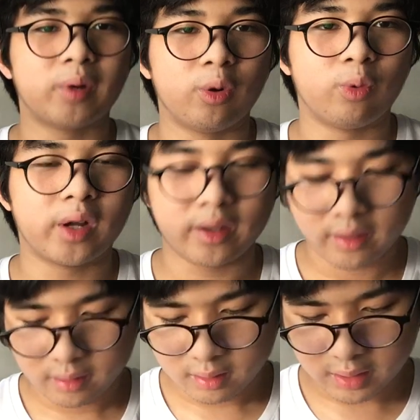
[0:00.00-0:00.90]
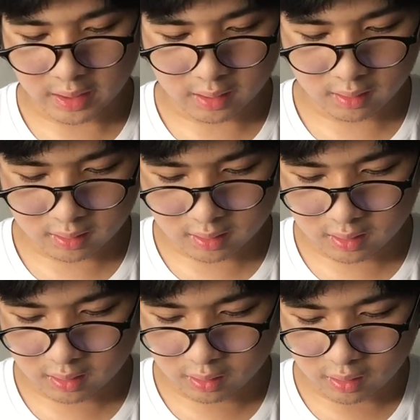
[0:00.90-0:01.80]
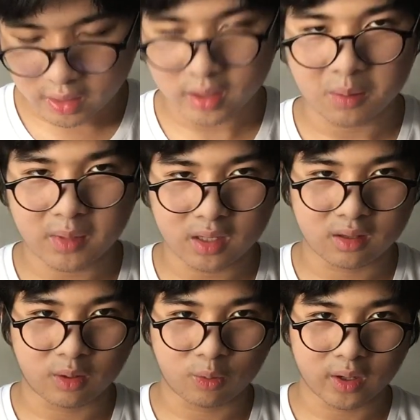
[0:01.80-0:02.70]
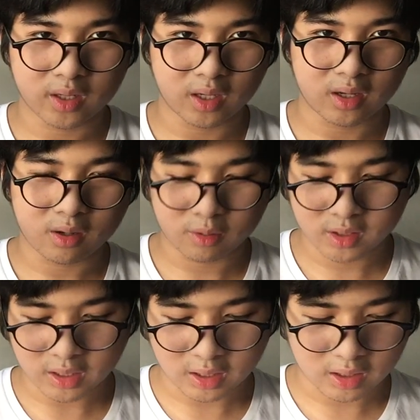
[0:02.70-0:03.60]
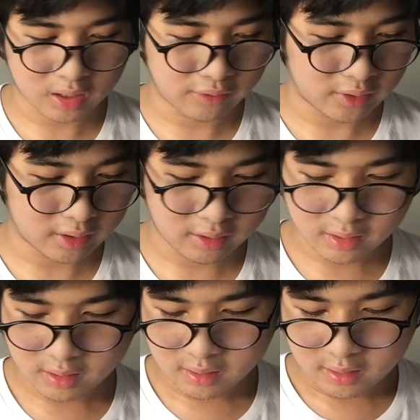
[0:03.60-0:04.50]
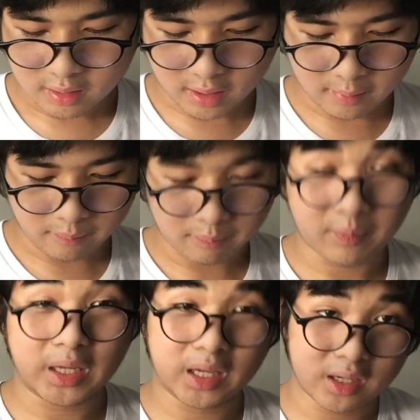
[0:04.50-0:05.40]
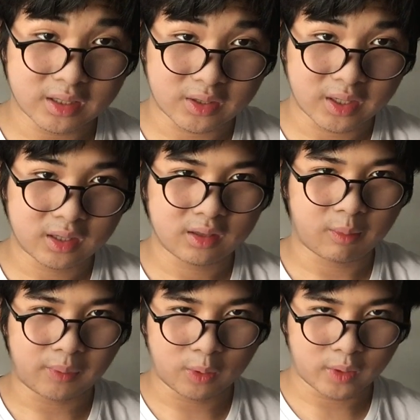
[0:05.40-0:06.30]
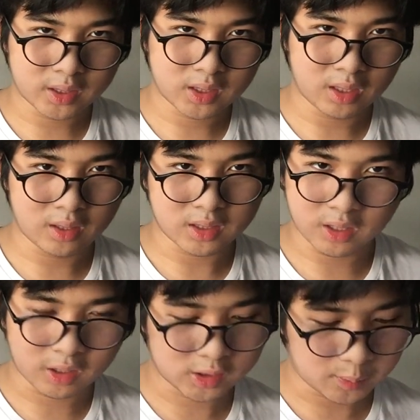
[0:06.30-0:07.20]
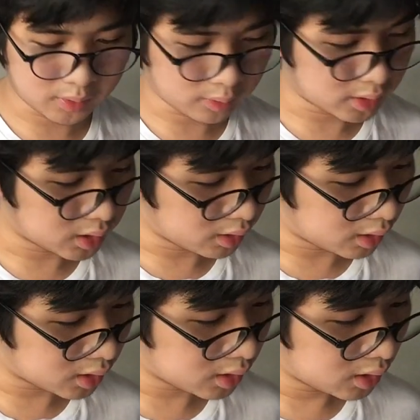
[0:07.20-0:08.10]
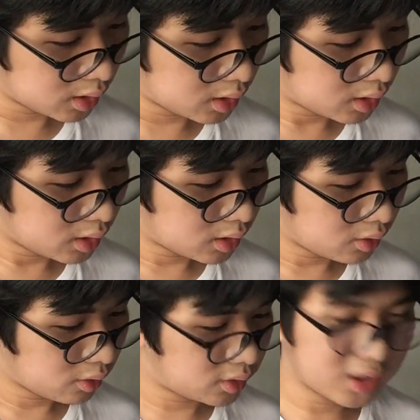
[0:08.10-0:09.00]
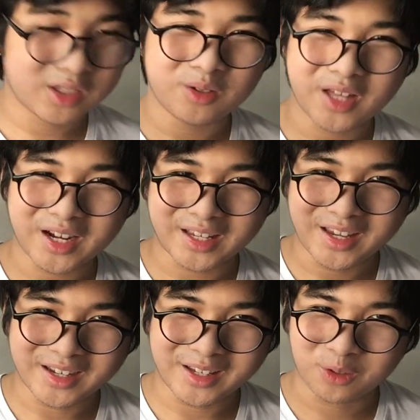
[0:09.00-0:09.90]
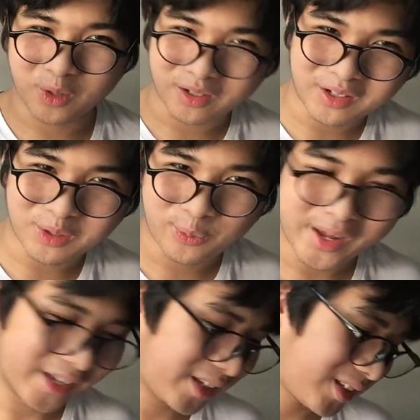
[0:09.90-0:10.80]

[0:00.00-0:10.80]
Pro 1. Like, you already made a working acoustic guitar for beginners, right? The Pro 1 series, the Ultra Pro 1 series. Just do that again. It worked really well.